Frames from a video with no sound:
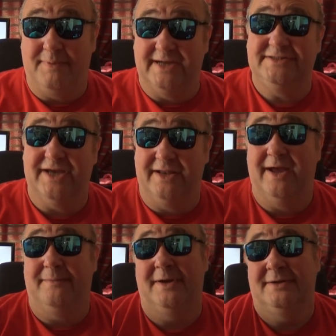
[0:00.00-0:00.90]
by Jan
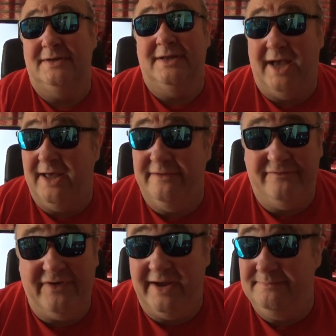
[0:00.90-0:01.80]
Hammer. And the
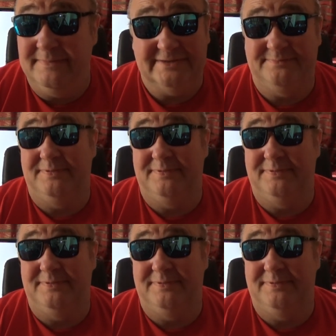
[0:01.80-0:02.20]
fame is